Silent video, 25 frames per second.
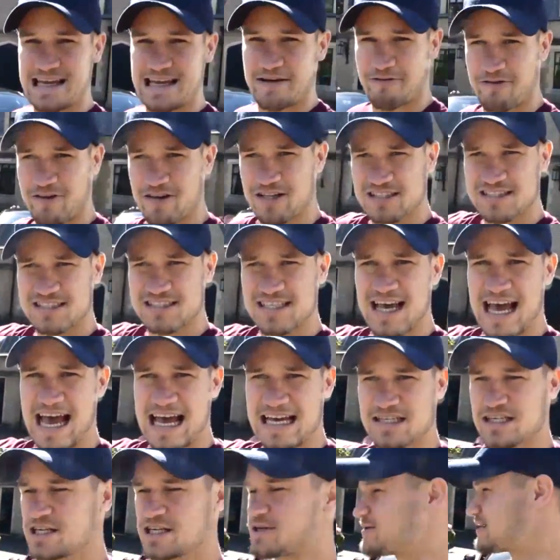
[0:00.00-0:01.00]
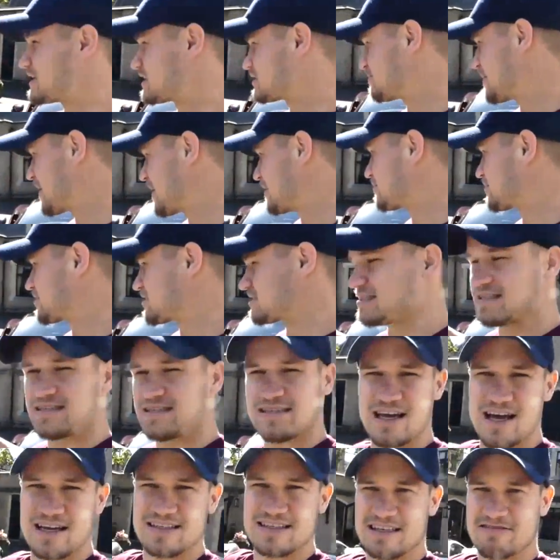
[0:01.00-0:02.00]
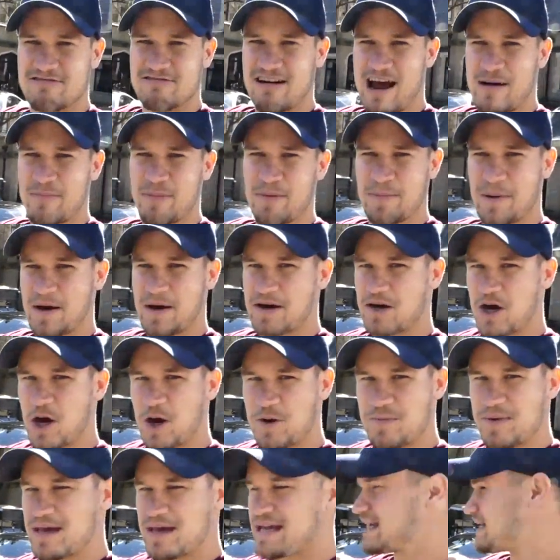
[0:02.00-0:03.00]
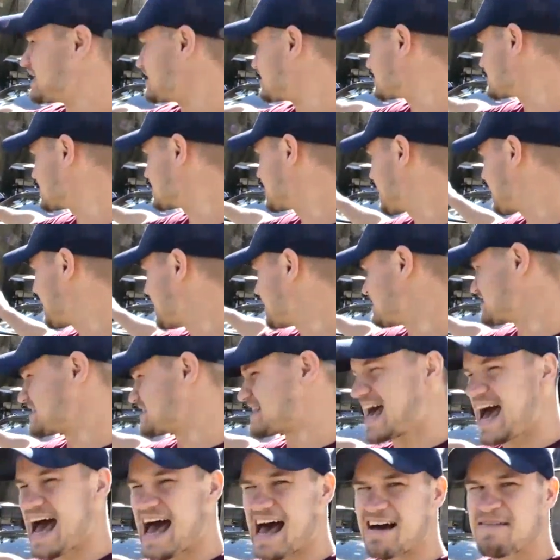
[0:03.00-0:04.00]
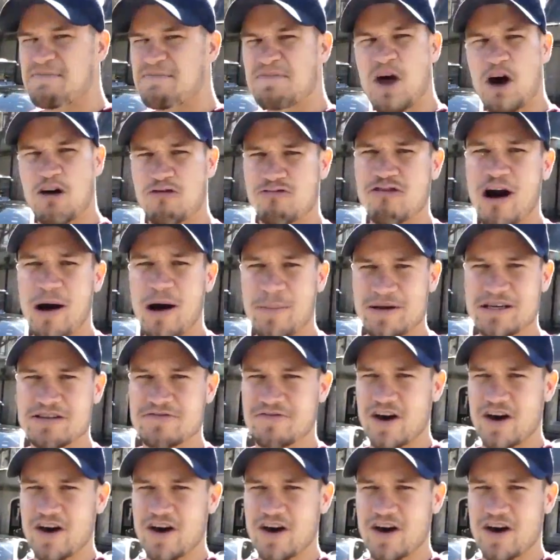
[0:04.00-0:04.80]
difference, as you would expect, because it's 30 grand, but by no means is that a rubbish